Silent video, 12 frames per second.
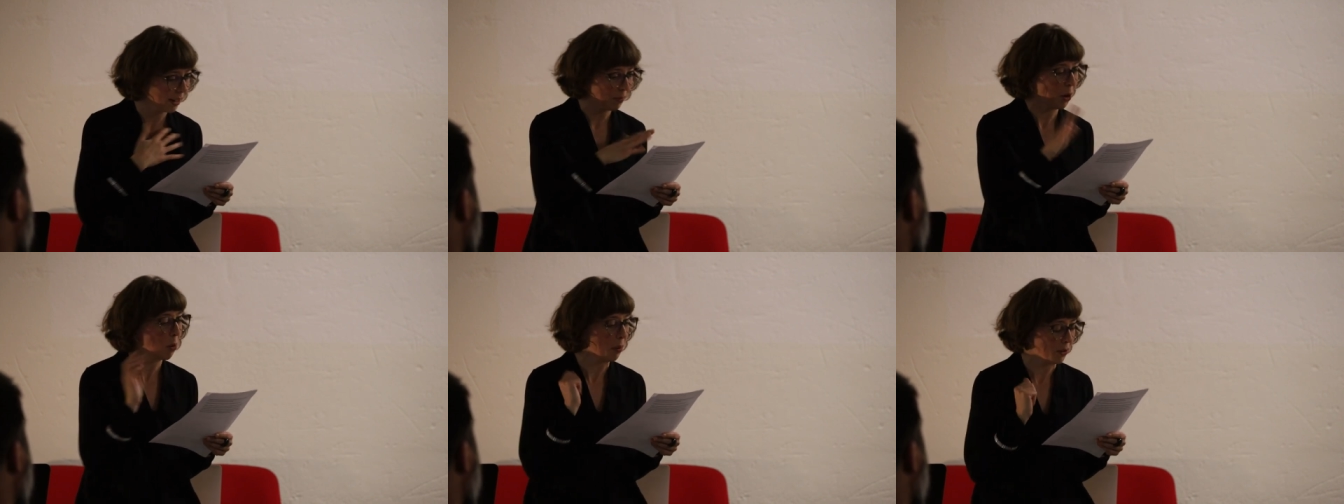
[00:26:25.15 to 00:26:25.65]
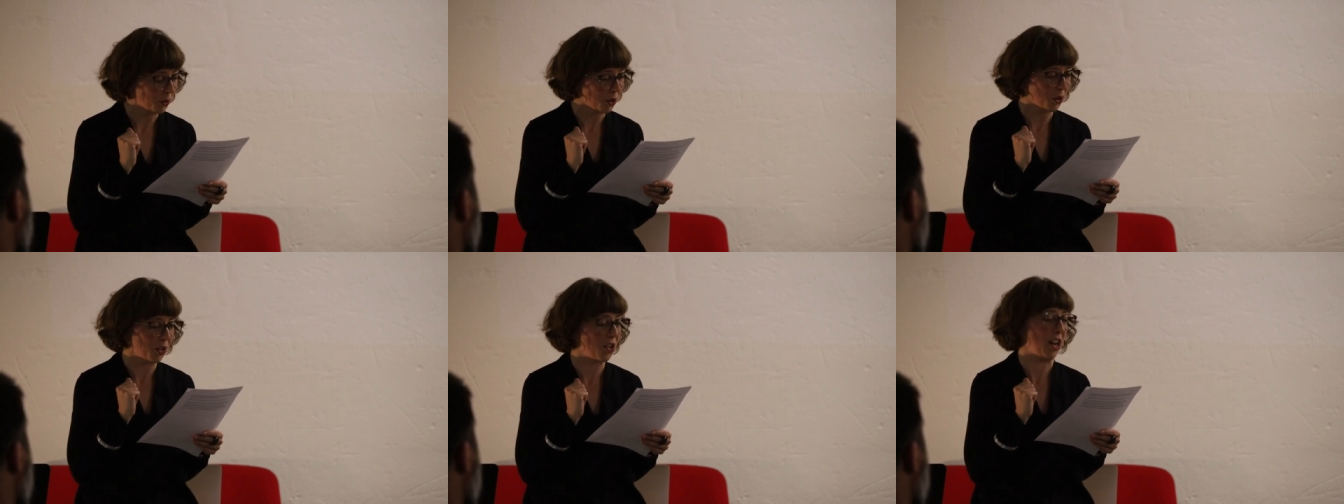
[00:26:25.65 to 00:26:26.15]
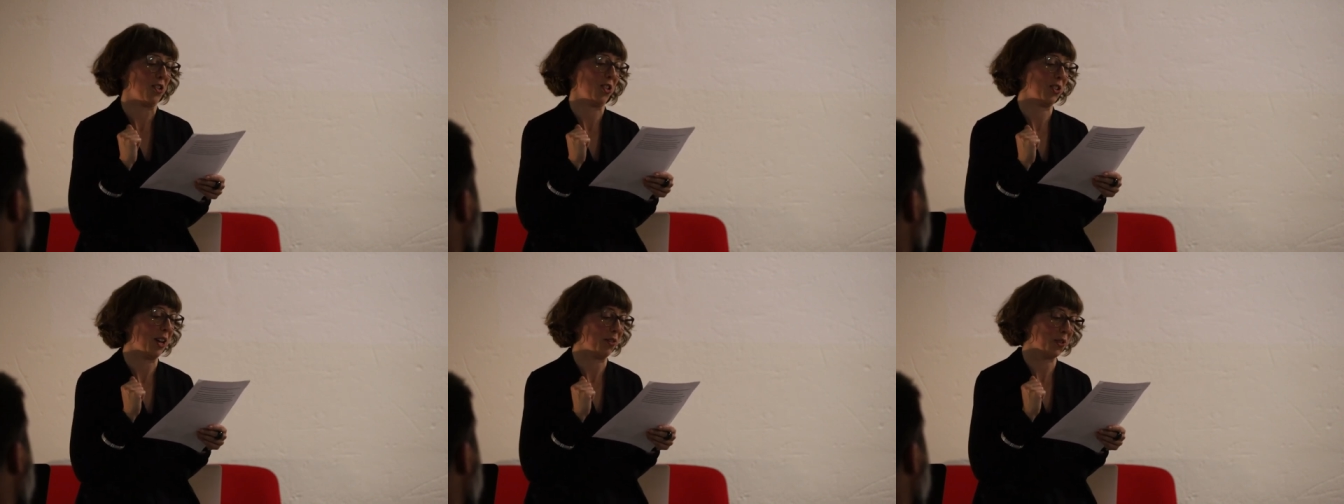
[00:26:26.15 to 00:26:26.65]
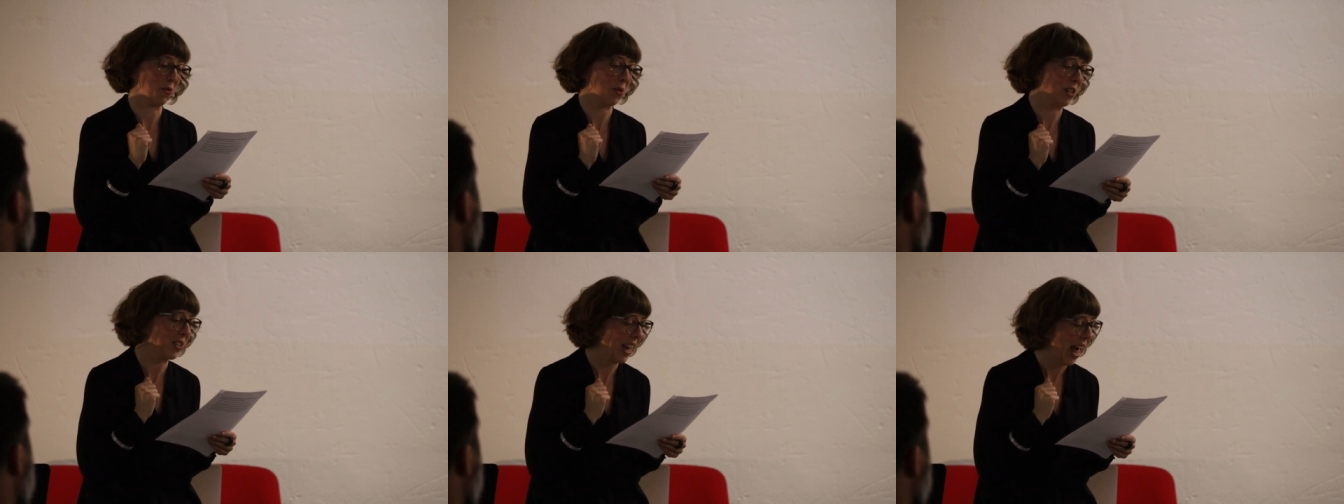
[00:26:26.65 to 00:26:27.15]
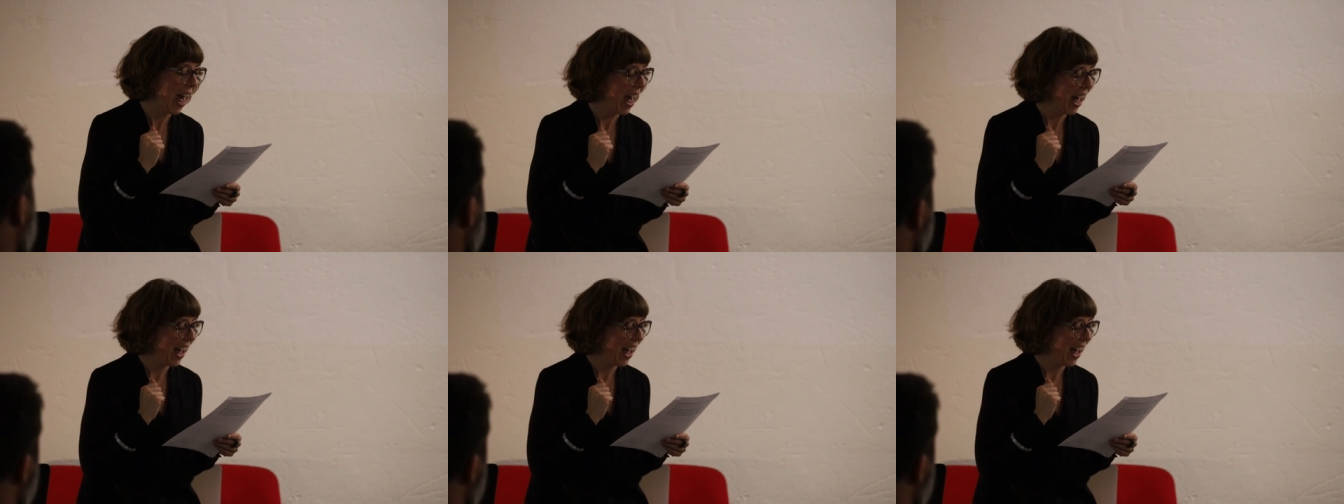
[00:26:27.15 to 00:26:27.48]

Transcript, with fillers: and I'm open to your suggestions afterwards,